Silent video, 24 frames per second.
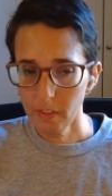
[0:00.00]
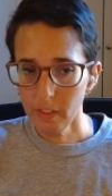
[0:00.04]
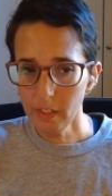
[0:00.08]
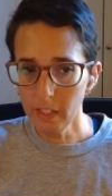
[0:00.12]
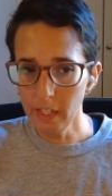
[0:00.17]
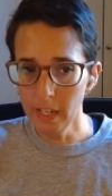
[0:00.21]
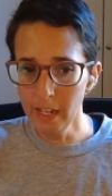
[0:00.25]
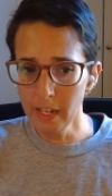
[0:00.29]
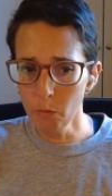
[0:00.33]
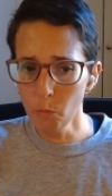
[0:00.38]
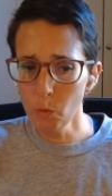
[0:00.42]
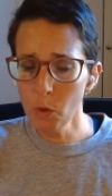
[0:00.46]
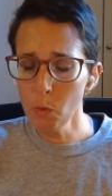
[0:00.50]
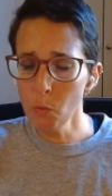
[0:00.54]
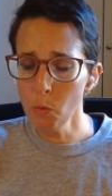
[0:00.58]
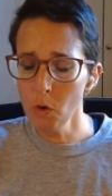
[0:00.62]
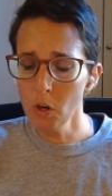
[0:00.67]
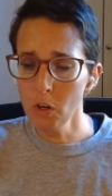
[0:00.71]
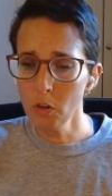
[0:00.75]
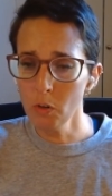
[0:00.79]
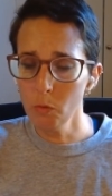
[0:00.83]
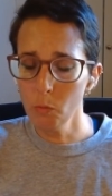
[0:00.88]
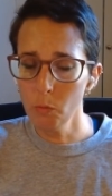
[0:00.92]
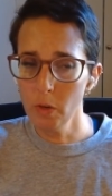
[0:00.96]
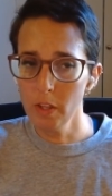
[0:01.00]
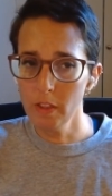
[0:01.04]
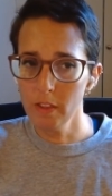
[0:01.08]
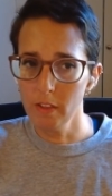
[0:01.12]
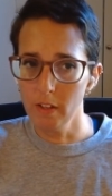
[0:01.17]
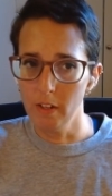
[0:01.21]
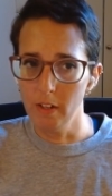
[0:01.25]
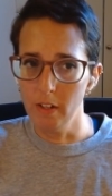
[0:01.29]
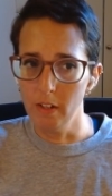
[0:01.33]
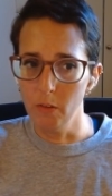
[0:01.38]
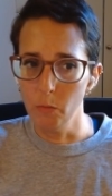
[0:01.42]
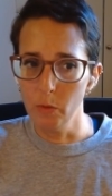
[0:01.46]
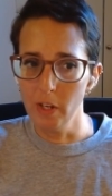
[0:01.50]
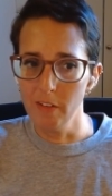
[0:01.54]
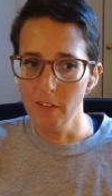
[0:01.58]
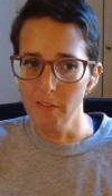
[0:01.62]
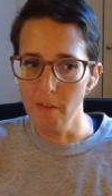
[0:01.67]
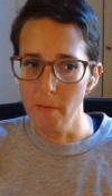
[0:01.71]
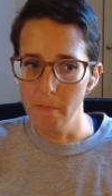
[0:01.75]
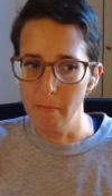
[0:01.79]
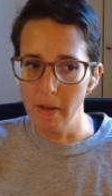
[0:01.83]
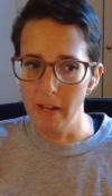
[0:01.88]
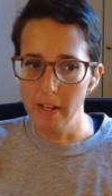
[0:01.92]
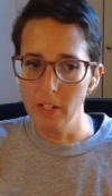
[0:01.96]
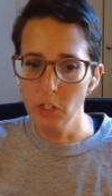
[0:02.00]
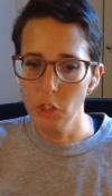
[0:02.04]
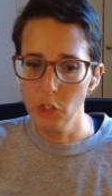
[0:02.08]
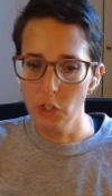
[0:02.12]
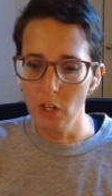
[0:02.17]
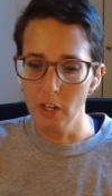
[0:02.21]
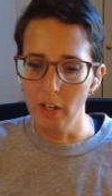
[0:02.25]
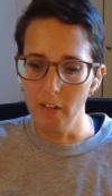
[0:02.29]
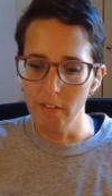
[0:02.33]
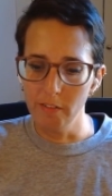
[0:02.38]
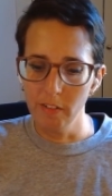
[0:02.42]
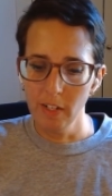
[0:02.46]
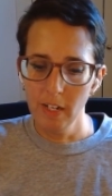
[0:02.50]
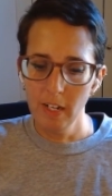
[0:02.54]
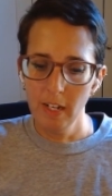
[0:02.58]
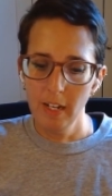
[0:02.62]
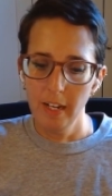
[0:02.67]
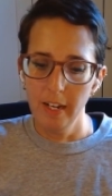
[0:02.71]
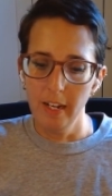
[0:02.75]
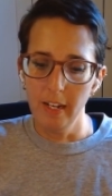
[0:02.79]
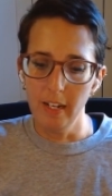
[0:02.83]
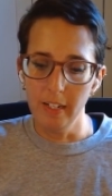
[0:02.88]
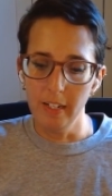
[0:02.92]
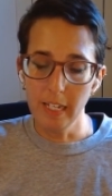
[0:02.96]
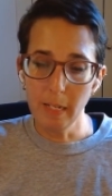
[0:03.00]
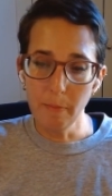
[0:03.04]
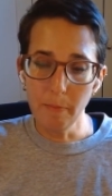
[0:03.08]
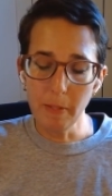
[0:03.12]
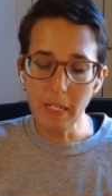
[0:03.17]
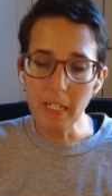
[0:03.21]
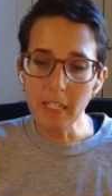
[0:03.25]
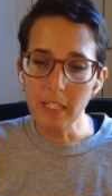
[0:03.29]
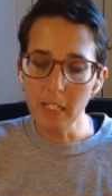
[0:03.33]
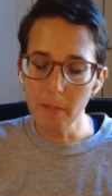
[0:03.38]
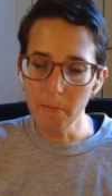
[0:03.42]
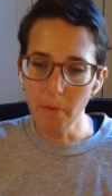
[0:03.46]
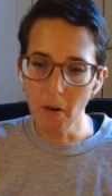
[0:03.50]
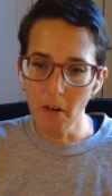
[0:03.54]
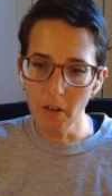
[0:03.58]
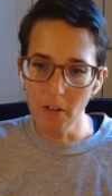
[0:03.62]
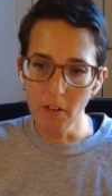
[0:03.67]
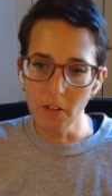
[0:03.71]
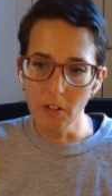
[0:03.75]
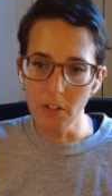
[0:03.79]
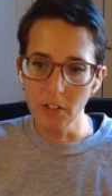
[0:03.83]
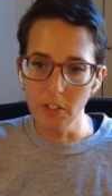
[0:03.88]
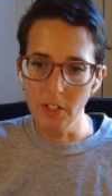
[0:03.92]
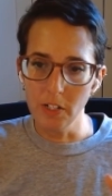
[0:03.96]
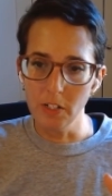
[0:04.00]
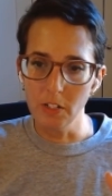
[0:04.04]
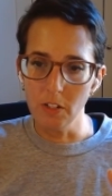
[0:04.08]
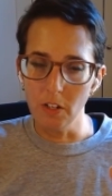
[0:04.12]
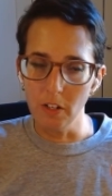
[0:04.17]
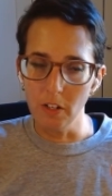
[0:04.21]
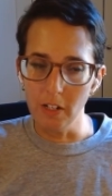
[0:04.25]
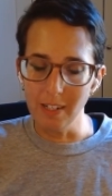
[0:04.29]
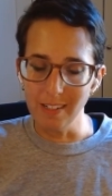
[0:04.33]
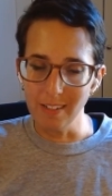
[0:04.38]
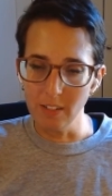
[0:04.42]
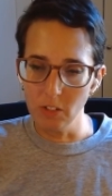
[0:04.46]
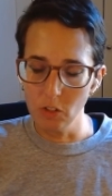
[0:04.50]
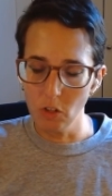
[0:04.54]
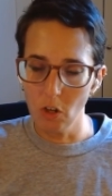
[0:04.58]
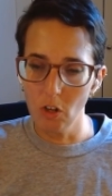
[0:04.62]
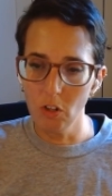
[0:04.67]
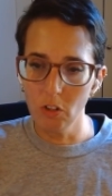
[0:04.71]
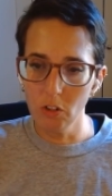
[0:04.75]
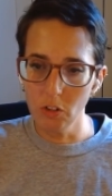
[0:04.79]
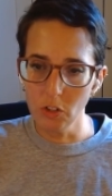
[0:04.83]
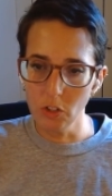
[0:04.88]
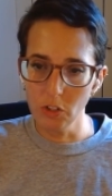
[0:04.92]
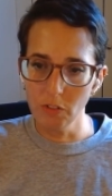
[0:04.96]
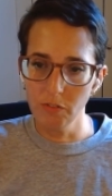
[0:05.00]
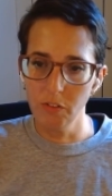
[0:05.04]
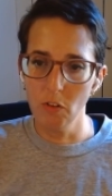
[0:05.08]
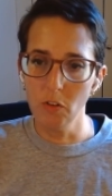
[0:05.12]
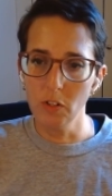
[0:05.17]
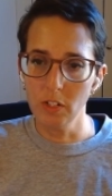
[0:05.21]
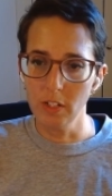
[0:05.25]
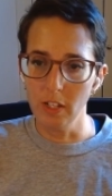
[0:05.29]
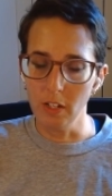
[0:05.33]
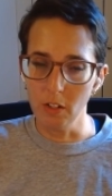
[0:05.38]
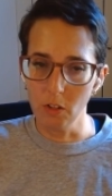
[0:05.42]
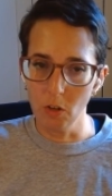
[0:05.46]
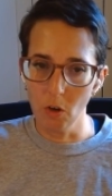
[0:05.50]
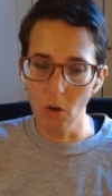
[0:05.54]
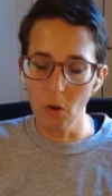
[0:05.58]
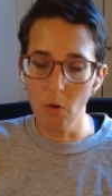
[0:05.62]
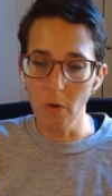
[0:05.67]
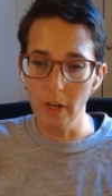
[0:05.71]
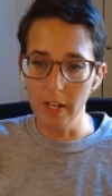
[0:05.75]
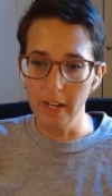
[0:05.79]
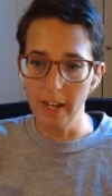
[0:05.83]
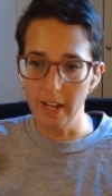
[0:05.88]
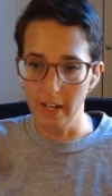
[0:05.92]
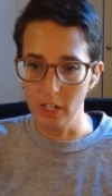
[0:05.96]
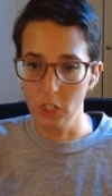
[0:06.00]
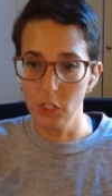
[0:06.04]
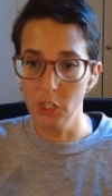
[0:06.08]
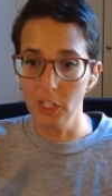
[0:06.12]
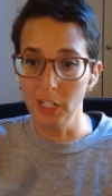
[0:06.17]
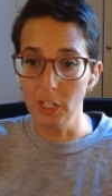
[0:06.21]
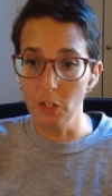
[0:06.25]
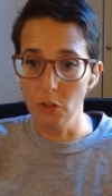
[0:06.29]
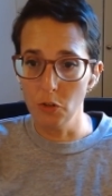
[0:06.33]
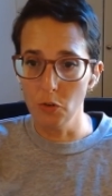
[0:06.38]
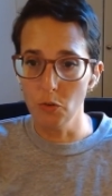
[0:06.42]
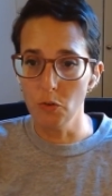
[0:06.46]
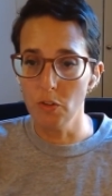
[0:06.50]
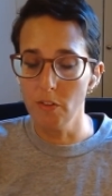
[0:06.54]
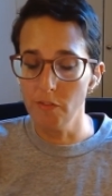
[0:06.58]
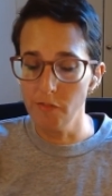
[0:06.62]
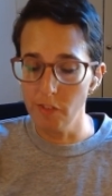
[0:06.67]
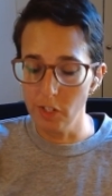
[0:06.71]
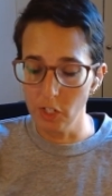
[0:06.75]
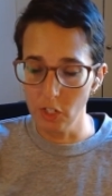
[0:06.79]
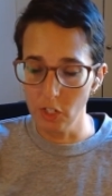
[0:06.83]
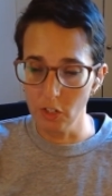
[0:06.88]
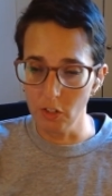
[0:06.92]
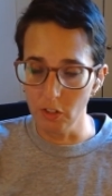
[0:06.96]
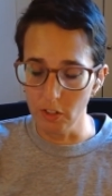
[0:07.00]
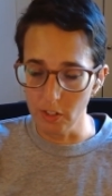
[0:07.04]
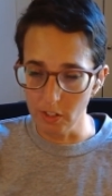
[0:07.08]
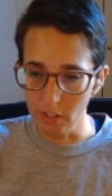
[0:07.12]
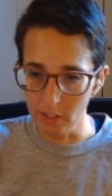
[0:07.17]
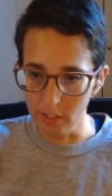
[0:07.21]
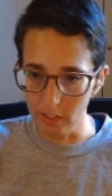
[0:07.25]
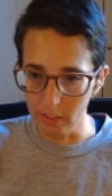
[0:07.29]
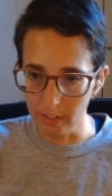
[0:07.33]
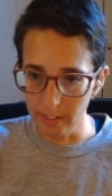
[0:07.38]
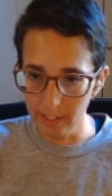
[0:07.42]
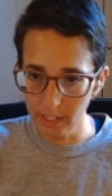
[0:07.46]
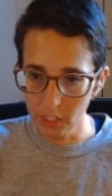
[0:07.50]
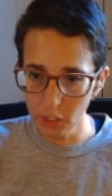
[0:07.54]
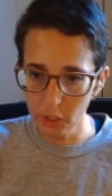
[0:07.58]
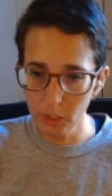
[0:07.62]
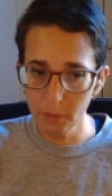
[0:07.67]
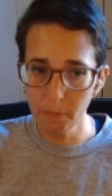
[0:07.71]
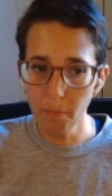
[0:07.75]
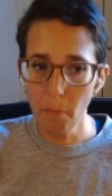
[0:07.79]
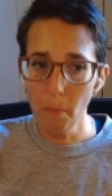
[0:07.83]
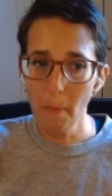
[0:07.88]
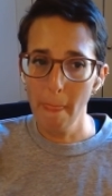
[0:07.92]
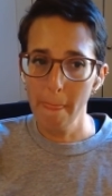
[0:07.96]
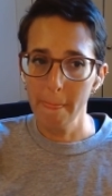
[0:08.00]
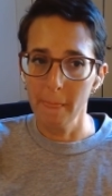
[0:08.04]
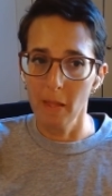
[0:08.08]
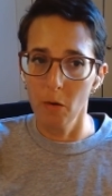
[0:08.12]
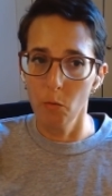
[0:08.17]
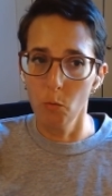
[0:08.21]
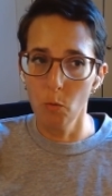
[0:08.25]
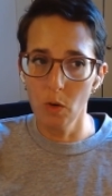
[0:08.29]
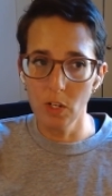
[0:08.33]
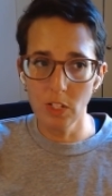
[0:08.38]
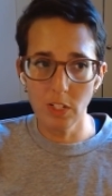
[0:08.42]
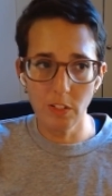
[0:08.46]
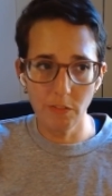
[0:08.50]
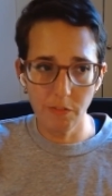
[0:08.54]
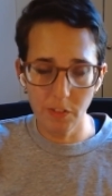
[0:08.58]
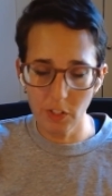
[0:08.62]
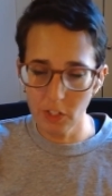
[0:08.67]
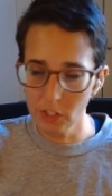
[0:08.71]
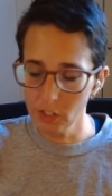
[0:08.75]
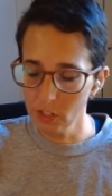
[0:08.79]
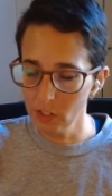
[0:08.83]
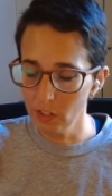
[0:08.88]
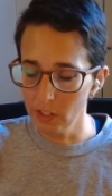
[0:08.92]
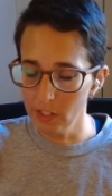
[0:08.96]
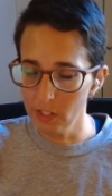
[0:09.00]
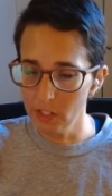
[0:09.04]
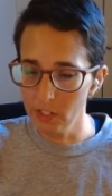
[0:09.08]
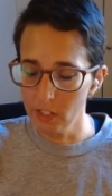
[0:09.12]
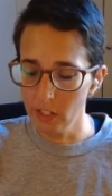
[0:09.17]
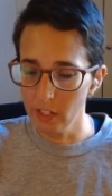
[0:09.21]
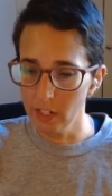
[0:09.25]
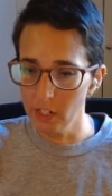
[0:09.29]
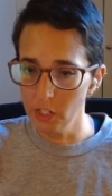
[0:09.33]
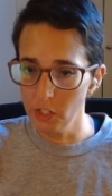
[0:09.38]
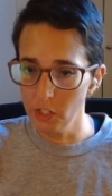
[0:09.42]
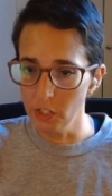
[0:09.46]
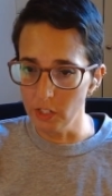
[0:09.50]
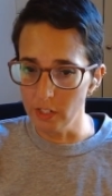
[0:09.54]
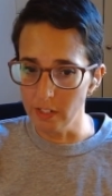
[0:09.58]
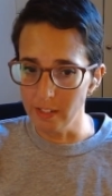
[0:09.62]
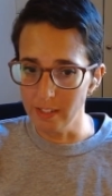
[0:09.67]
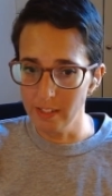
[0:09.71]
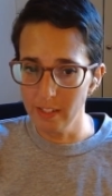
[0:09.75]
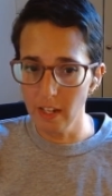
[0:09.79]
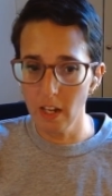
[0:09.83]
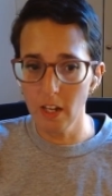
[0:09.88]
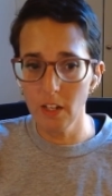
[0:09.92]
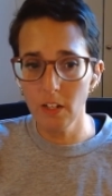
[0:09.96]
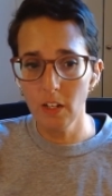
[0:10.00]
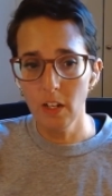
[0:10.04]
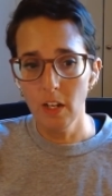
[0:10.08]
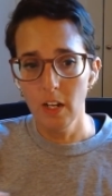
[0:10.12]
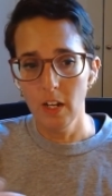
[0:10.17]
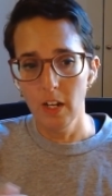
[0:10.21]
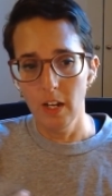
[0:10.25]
Right. And we work with, we have a bench of EPC partners. These are installers, folks that go and actually do the physical installation. Once the physical installation is done,